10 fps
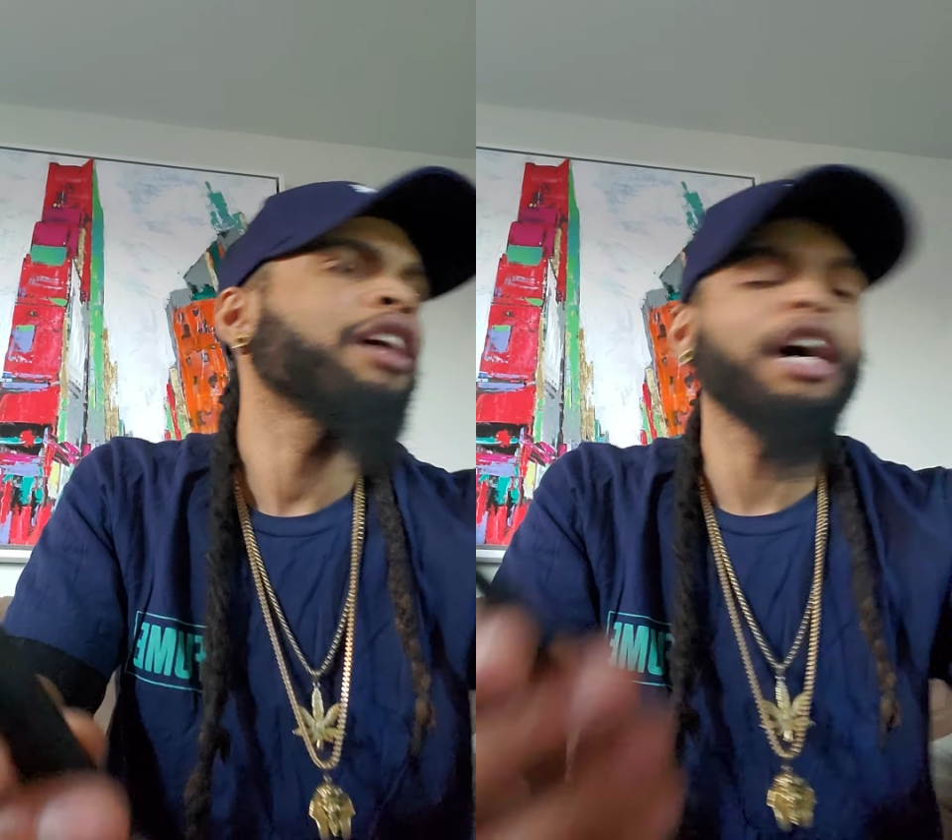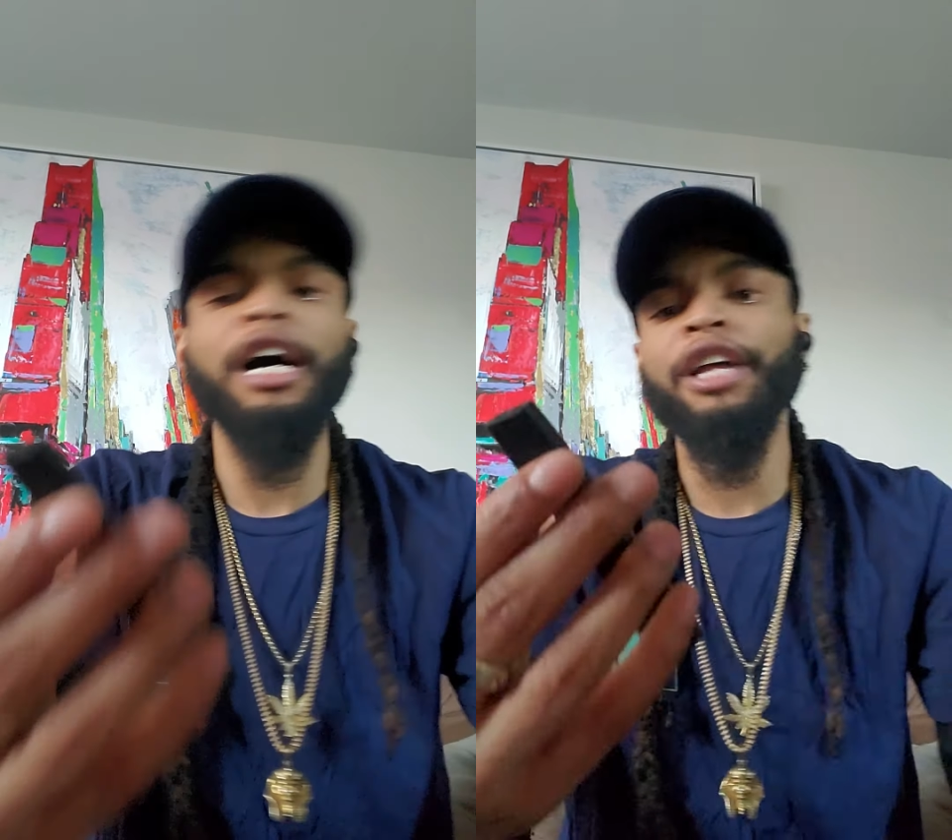
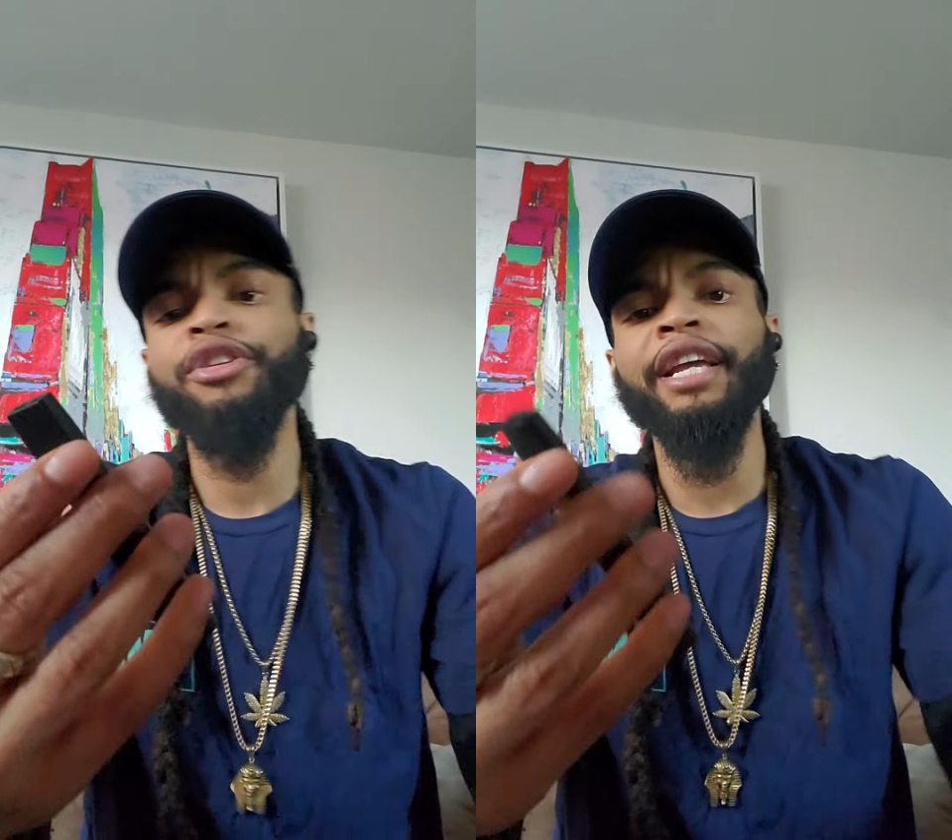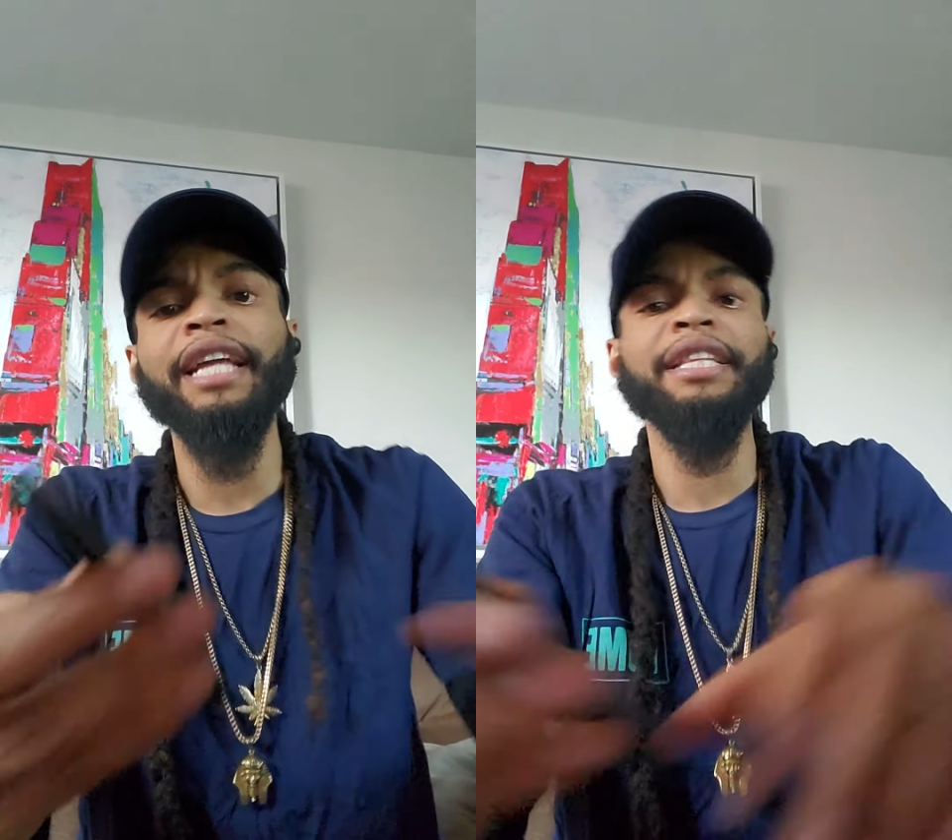
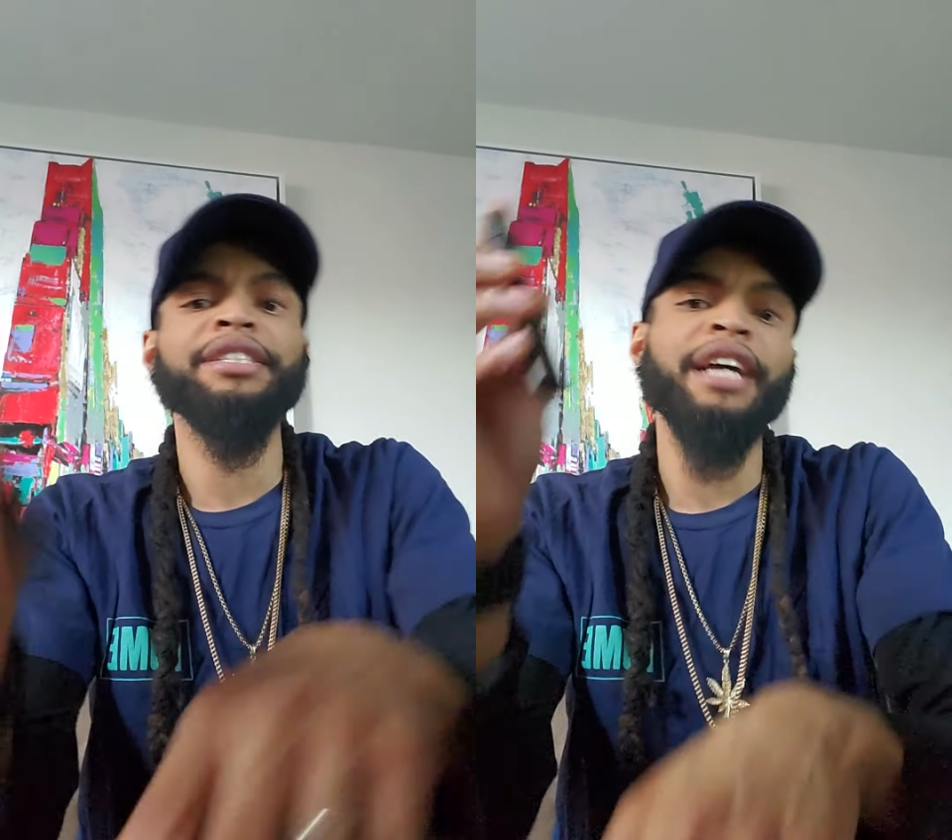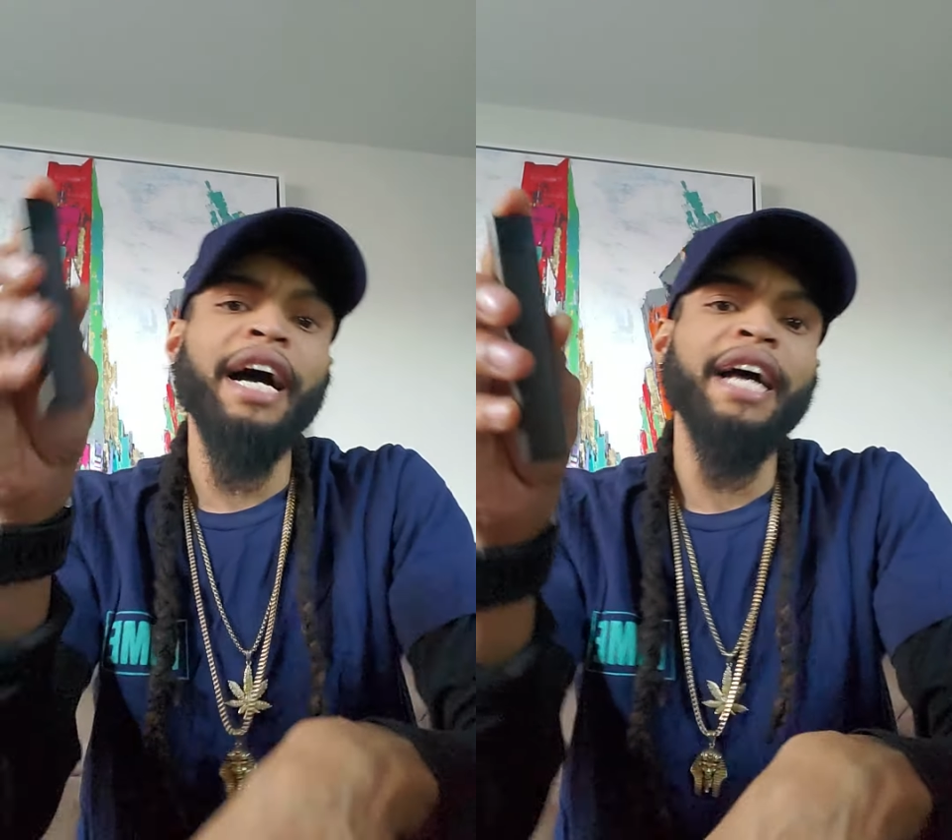you can get
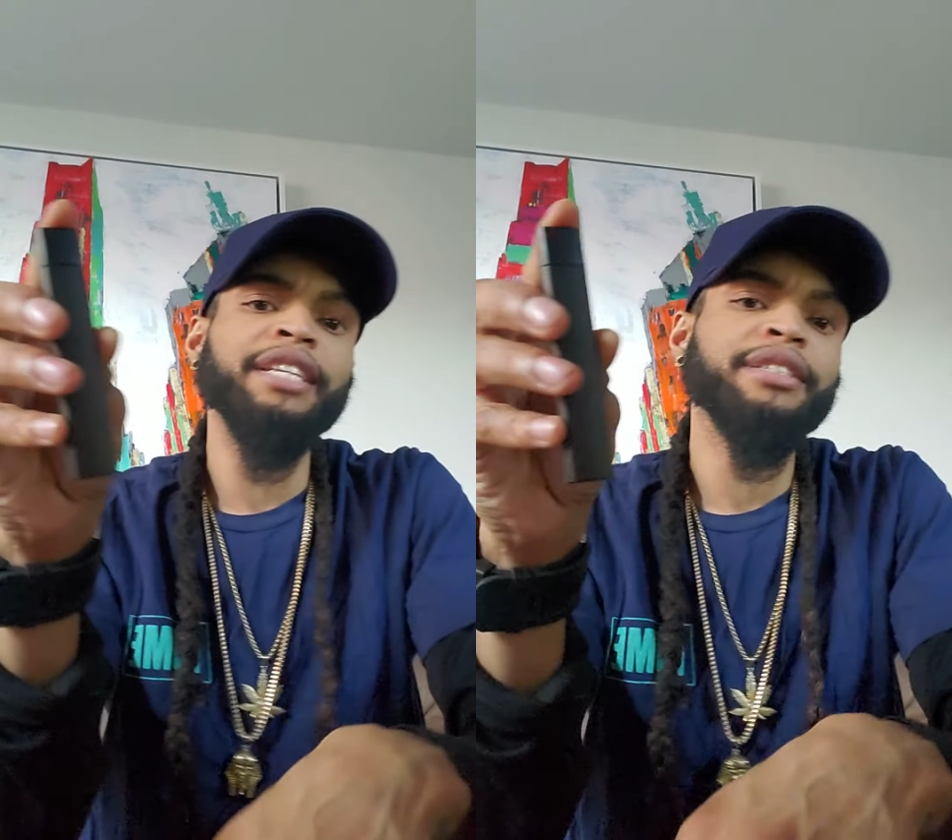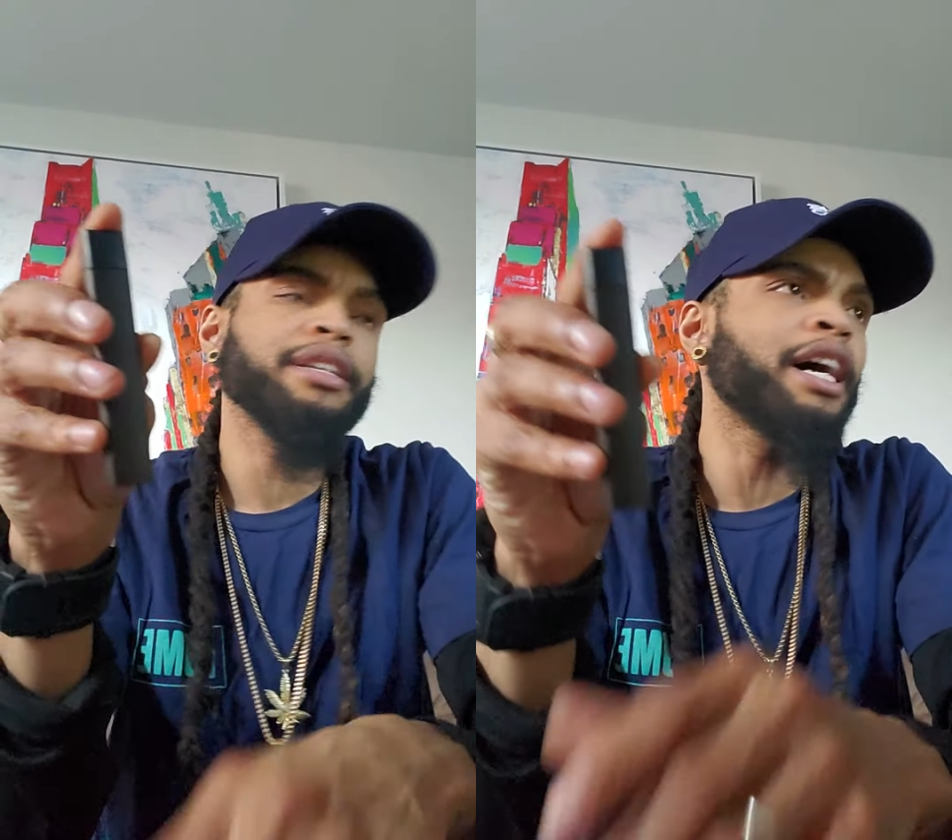these guys.